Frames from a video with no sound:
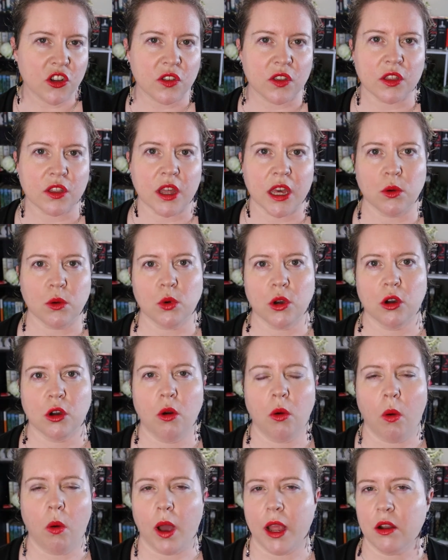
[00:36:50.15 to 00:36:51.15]
So they were
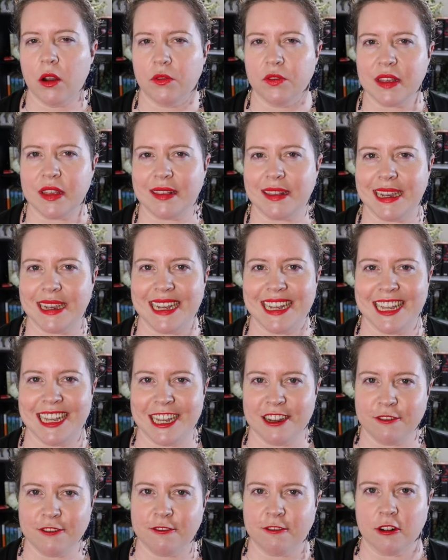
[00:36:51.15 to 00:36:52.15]
quite obviously
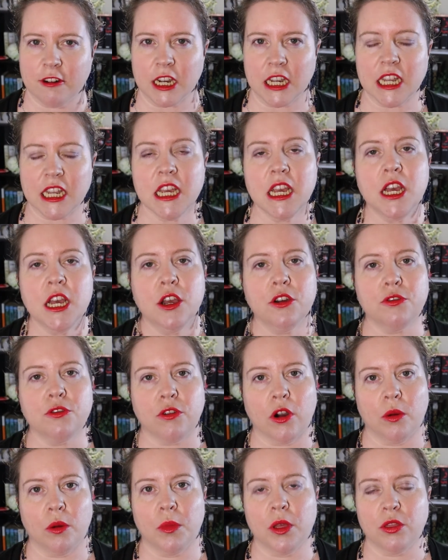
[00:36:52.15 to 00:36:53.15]
different
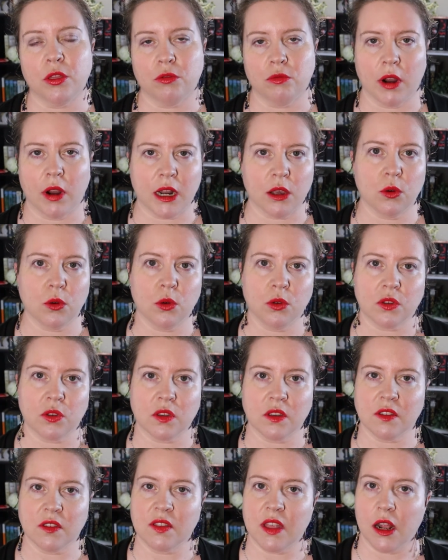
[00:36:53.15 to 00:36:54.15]
from the writing
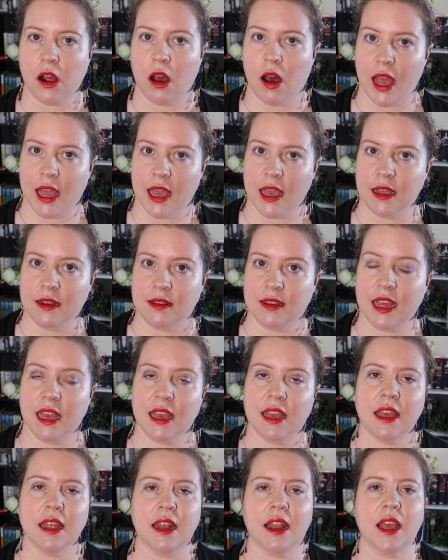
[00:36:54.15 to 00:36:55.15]
courses that I had
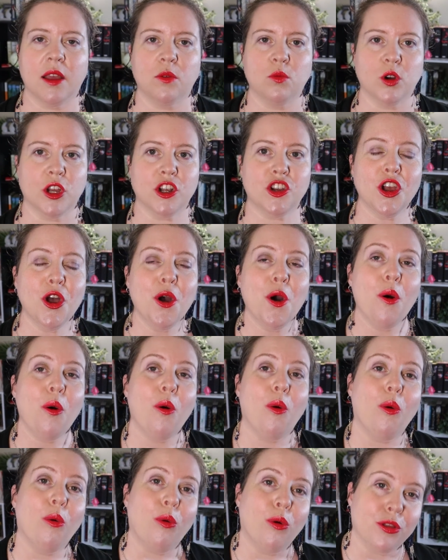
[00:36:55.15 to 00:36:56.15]
taken, in which
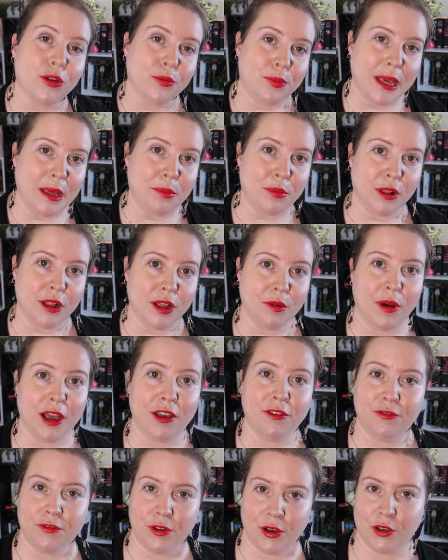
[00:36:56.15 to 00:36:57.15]
all the people in my
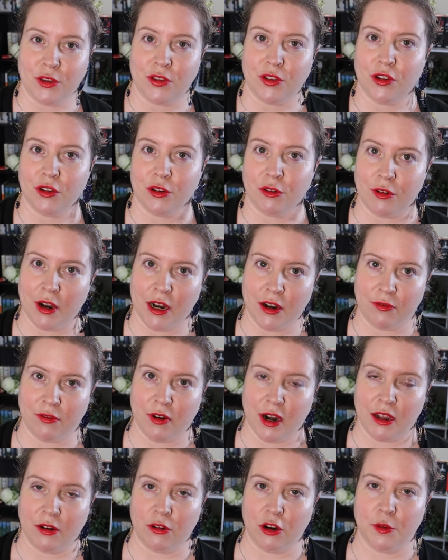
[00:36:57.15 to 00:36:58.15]
first creative
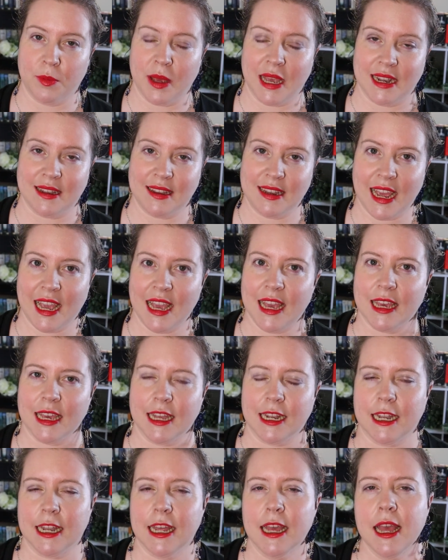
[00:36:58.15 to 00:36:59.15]
writing group had
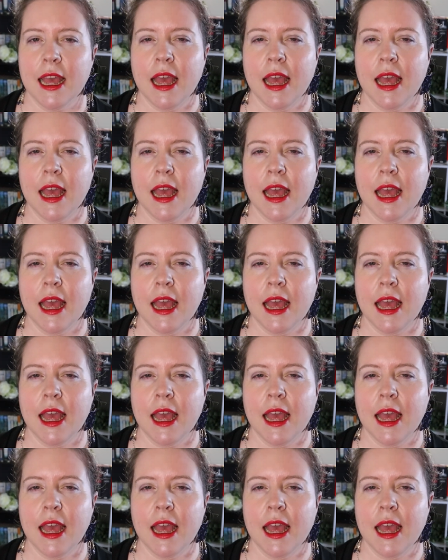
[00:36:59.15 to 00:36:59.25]
taken.